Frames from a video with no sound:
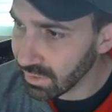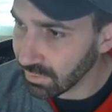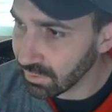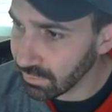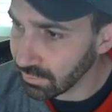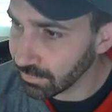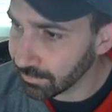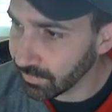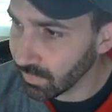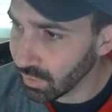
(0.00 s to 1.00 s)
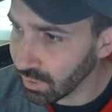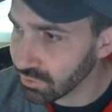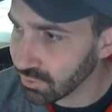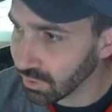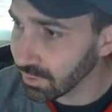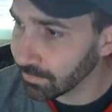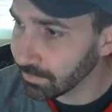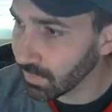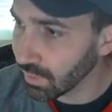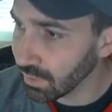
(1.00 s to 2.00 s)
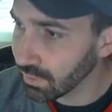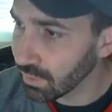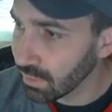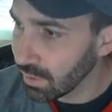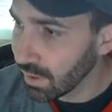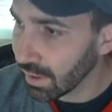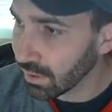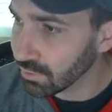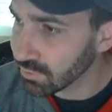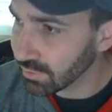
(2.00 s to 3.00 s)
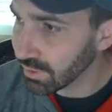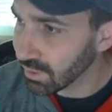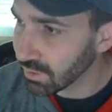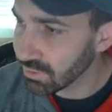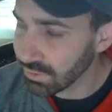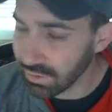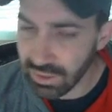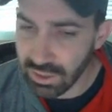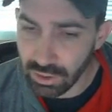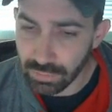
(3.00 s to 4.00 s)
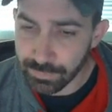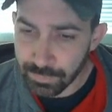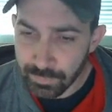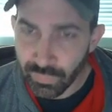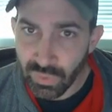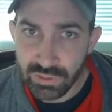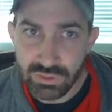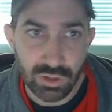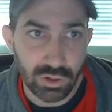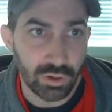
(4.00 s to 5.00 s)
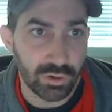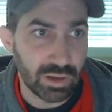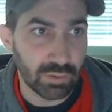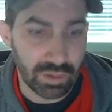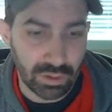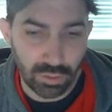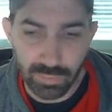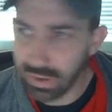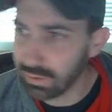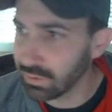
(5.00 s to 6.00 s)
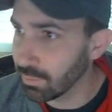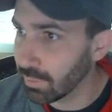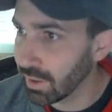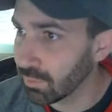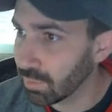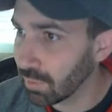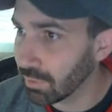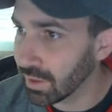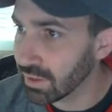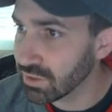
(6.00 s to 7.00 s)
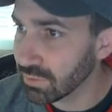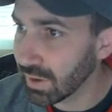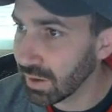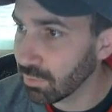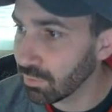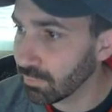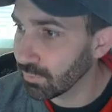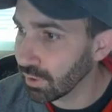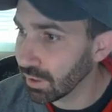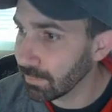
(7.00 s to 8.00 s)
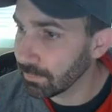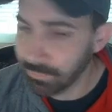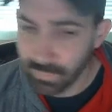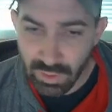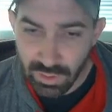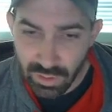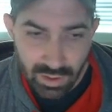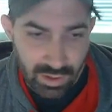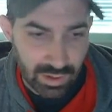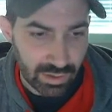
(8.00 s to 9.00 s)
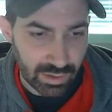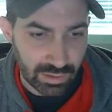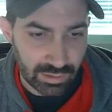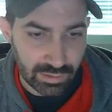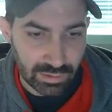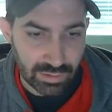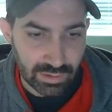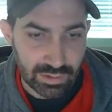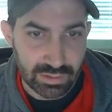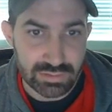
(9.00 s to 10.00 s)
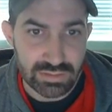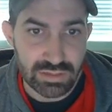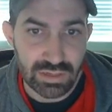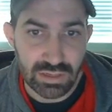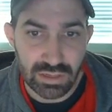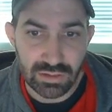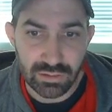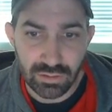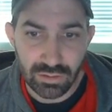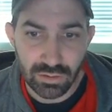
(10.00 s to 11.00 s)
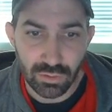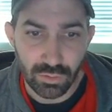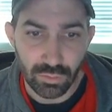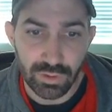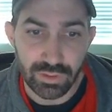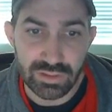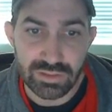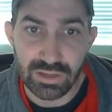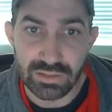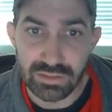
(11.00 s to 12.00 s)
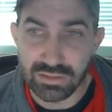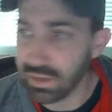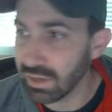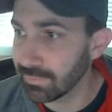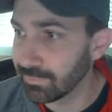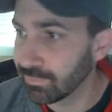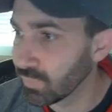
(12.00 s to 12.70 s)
down into Australia, yeah, and Costa Rica. So there you go. So now we can go back to the band propagation map, right, and see what these guys are saying.